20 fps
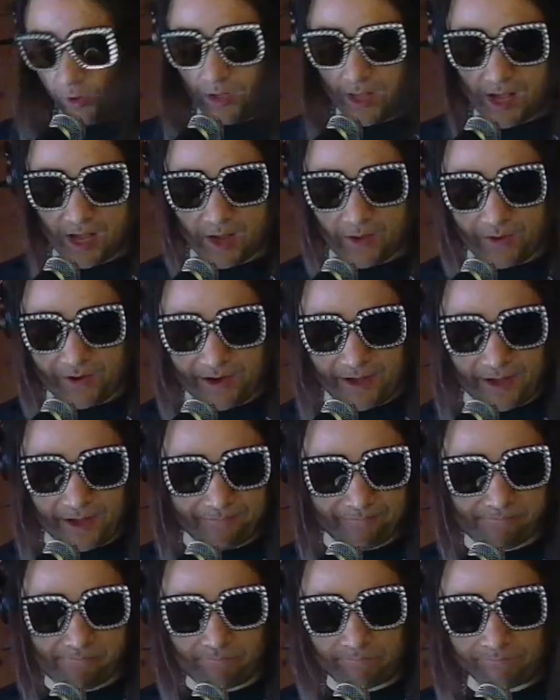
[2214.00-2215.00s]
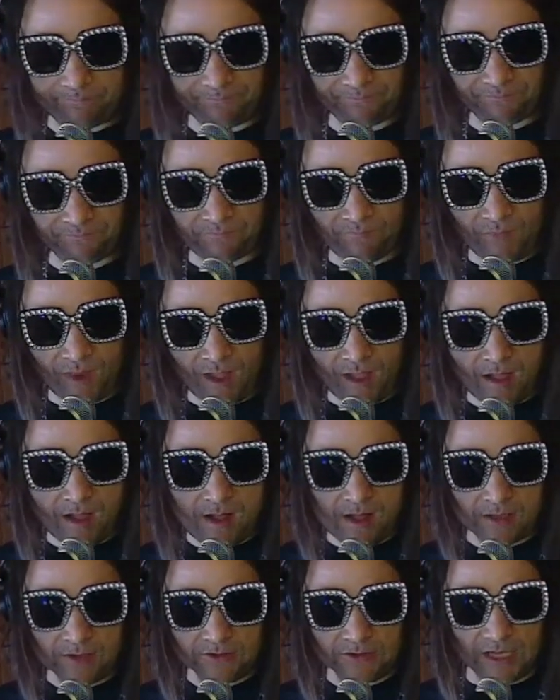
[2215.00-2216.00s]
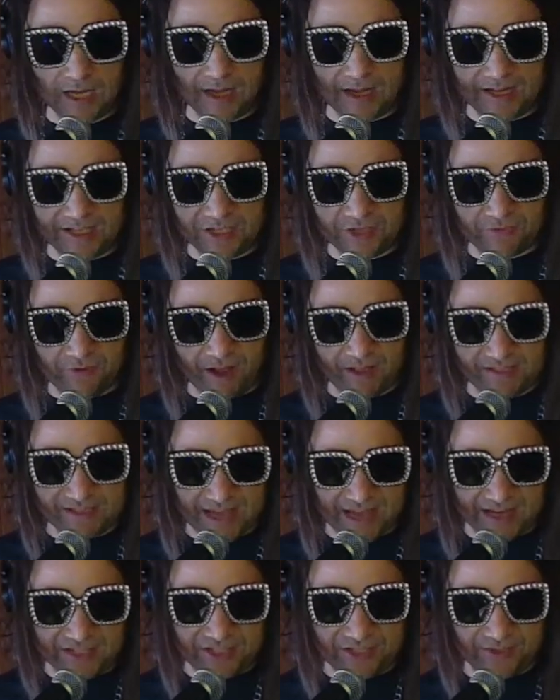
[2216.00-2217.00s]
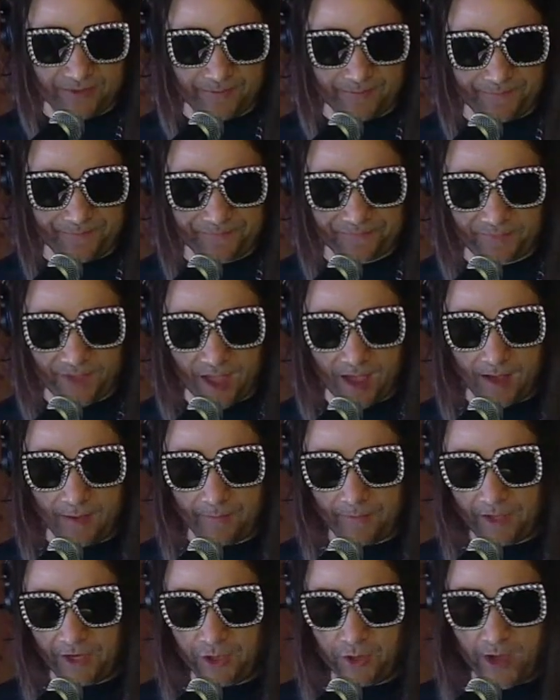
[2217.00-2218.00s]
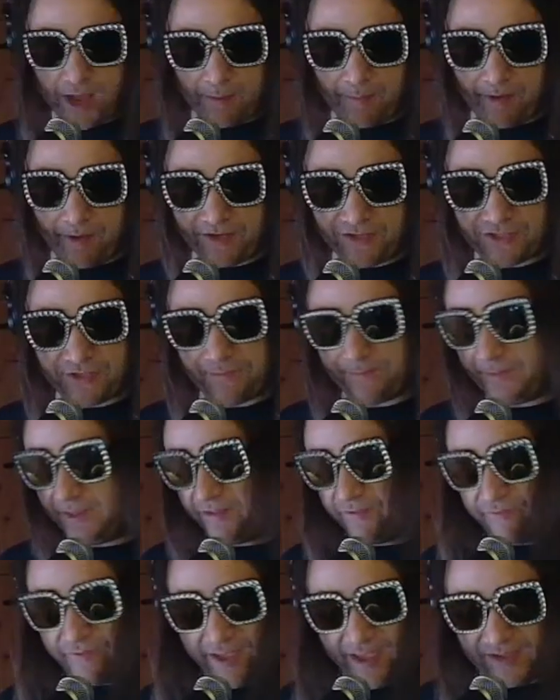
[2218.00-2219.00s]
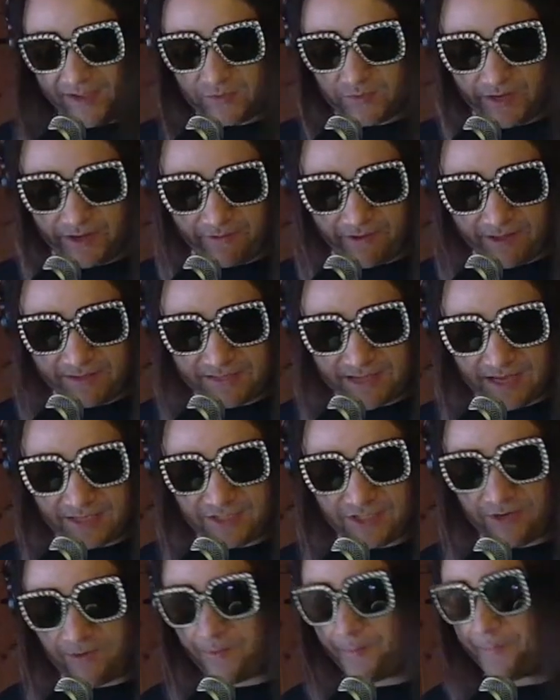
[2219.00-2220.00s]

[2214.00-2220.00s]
going on. He just runs at you, and you got to punch him in the face when he runs at you.